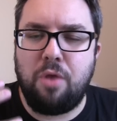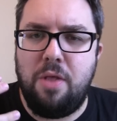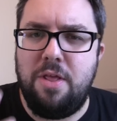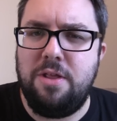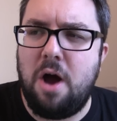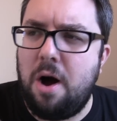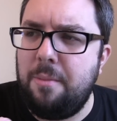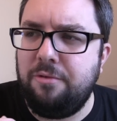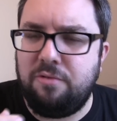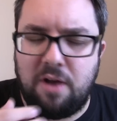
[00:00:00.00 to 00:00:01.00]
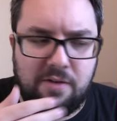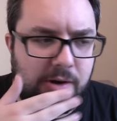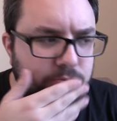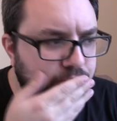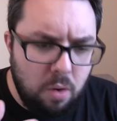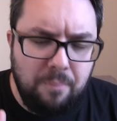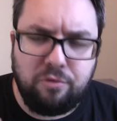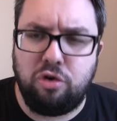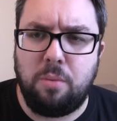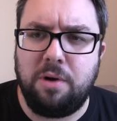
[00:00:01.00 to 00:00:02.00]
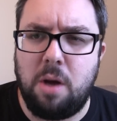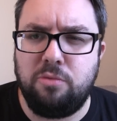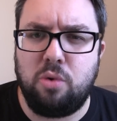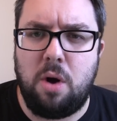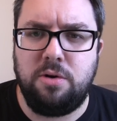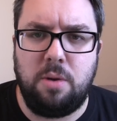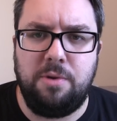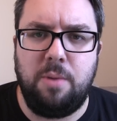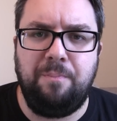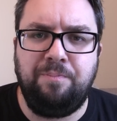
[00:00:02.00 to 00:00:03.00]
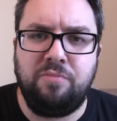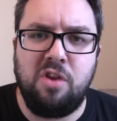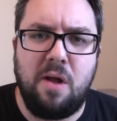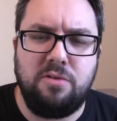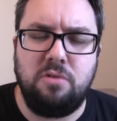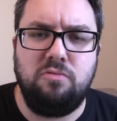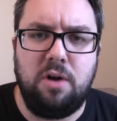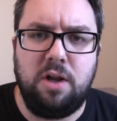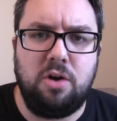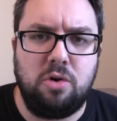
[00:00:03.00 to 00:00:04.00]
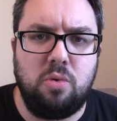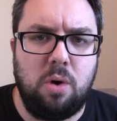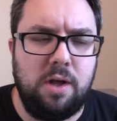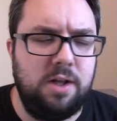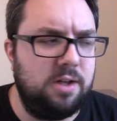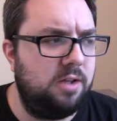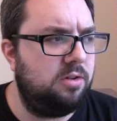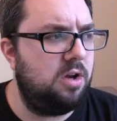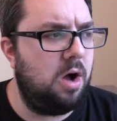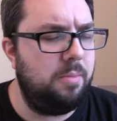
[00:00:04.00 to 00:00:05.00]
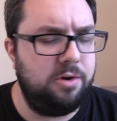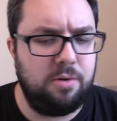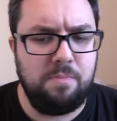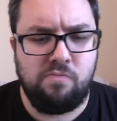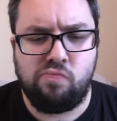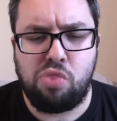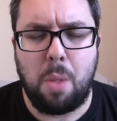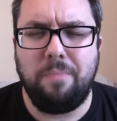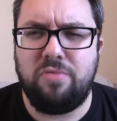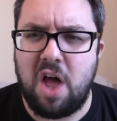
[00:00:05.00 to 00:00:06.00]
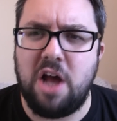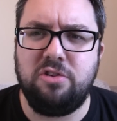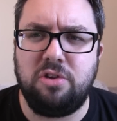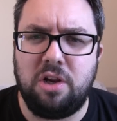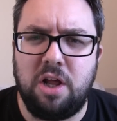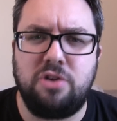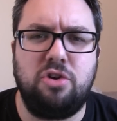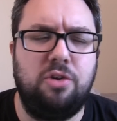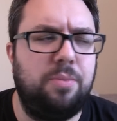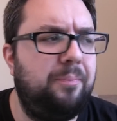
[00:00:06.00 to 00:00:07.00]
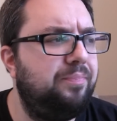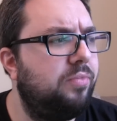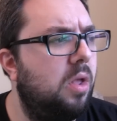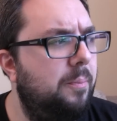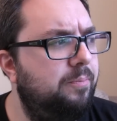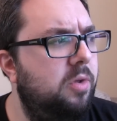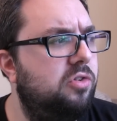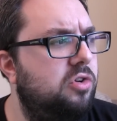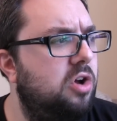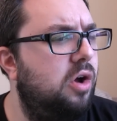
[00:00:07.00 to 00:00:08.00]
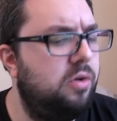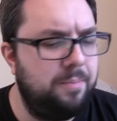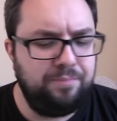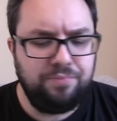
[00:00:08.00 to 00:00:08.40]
And then the almond flavour sort of becomes quite dominant. It's a really good quality tasting almond. That is delicious. Mr. Chode,